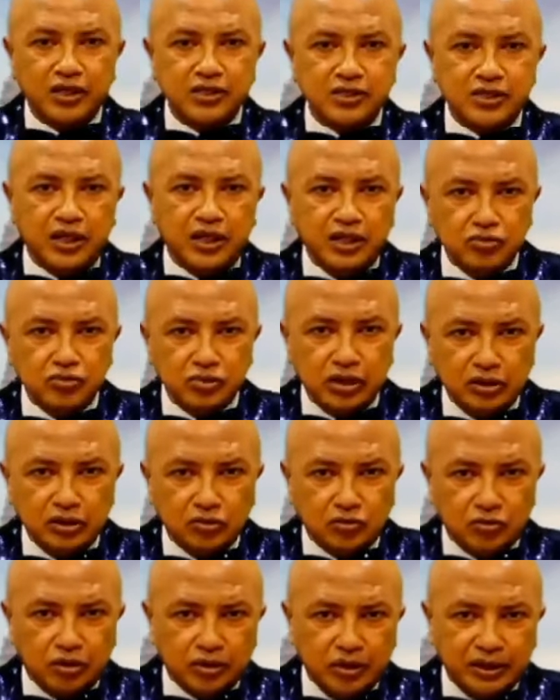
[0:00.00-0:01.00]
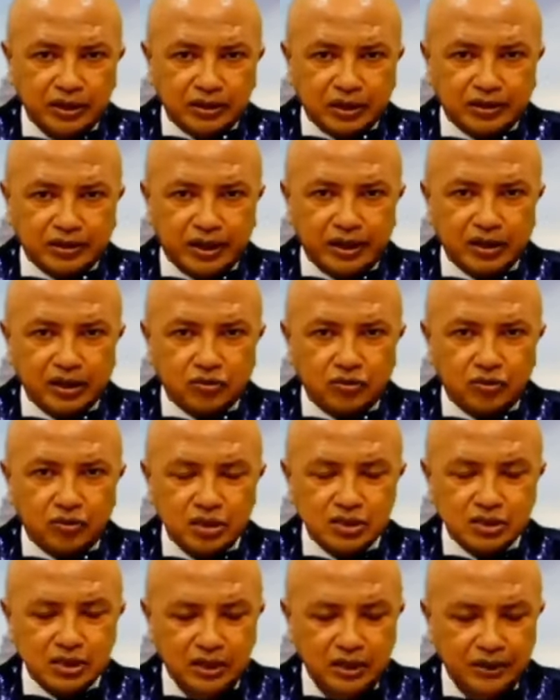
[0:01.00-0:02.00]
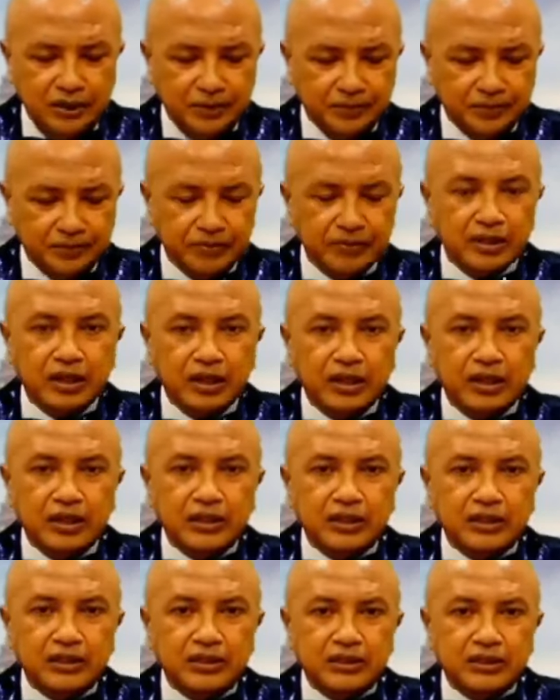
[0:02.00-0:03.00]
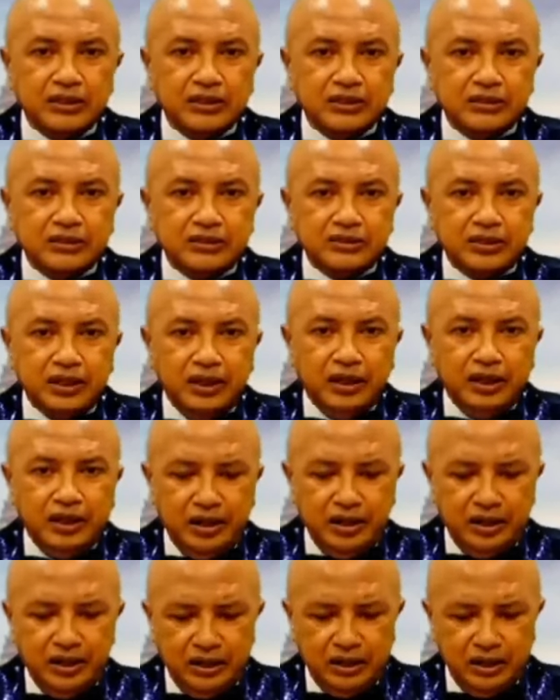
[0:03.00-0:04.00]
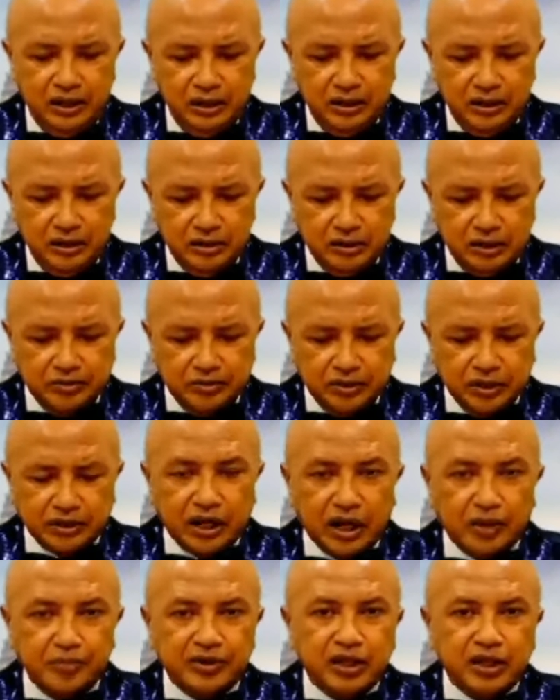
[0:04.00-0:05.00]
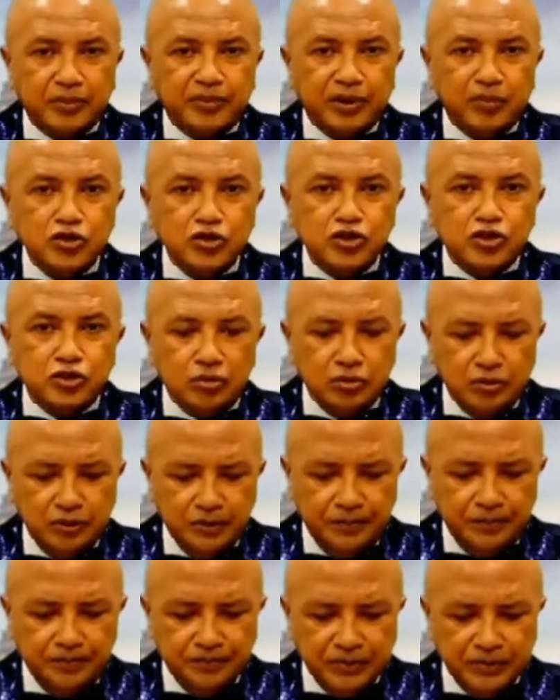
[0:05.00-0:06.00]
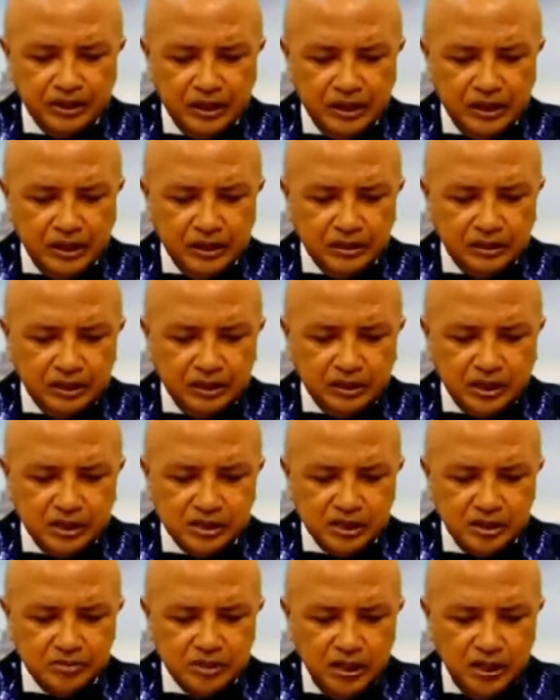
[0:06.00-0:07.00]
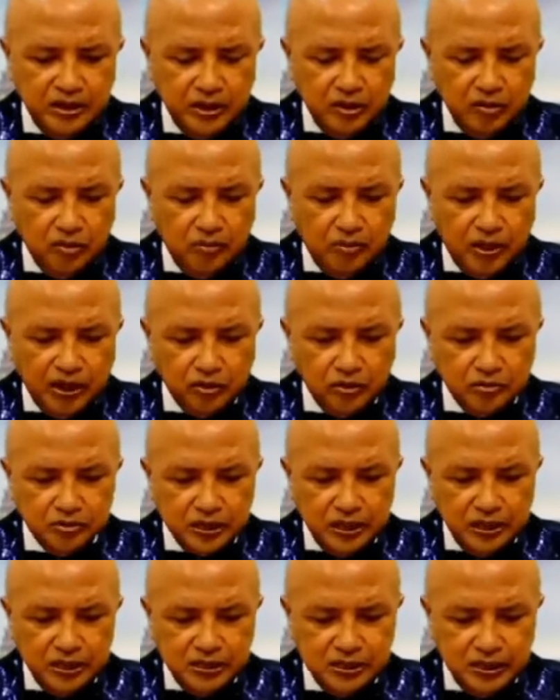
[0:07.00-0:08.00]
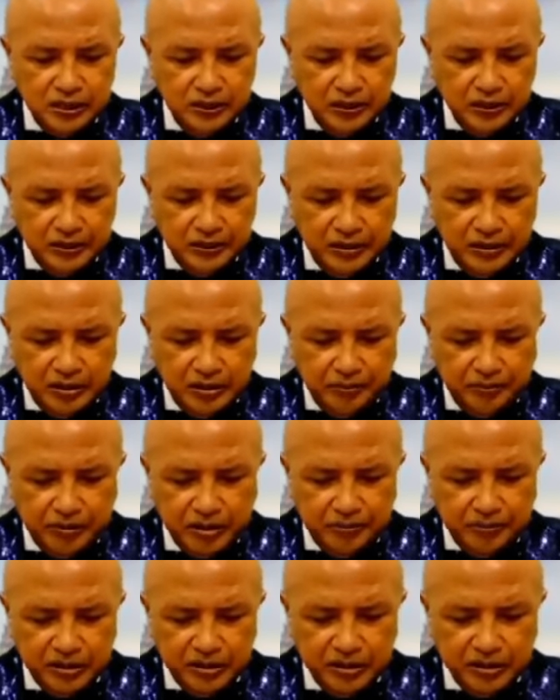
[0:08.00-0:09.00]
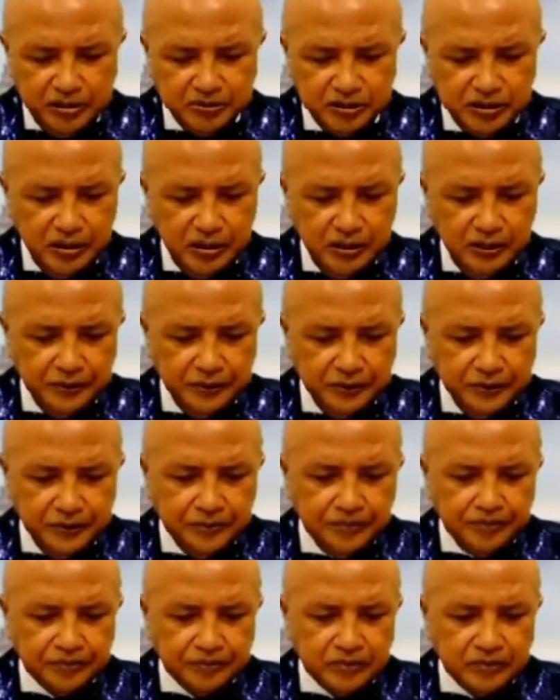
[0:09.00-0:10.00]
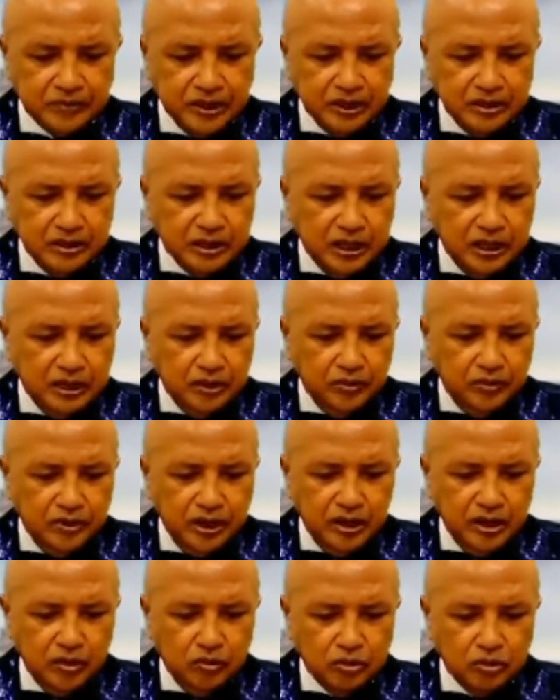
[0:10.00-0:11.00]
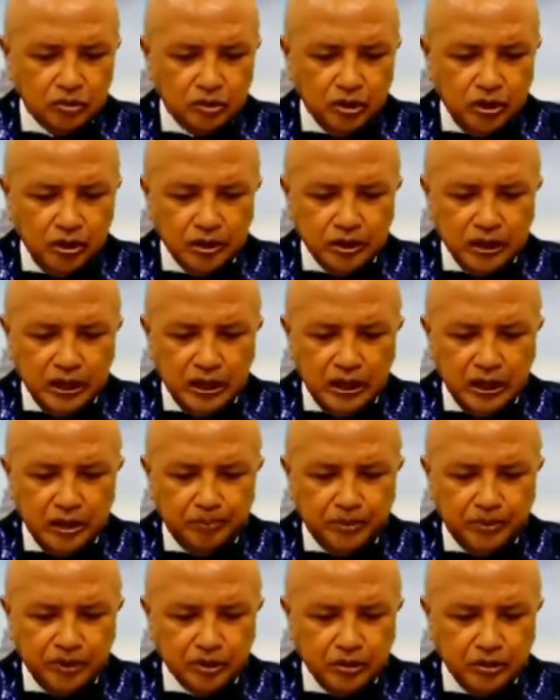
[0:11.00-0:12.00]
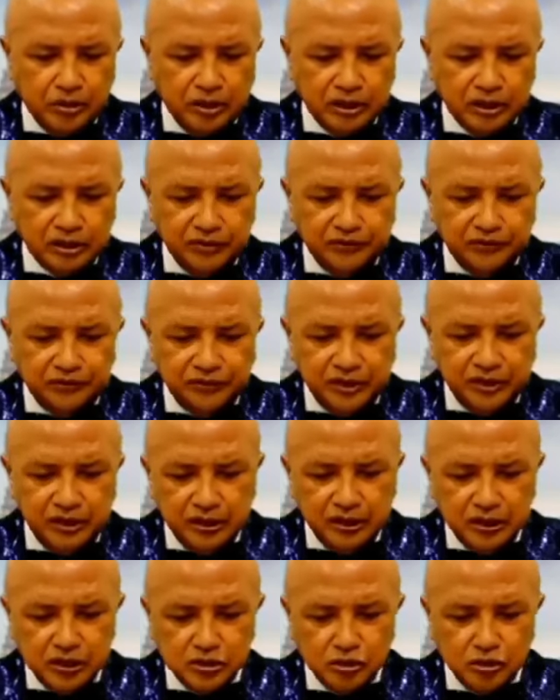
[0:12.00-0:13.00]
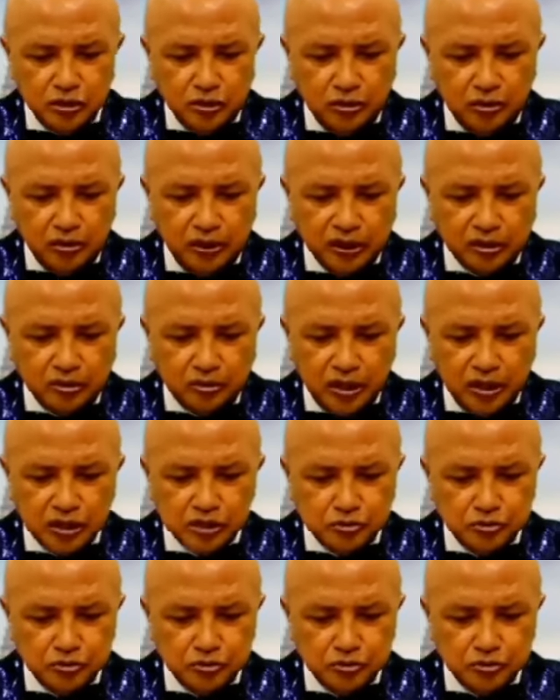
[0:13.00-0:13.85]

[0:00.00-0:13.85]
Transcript: is the story of the Quran. So yeah, yes, it tells lots of things, and we can see down here, the author, divine words according to Muslim beliefs,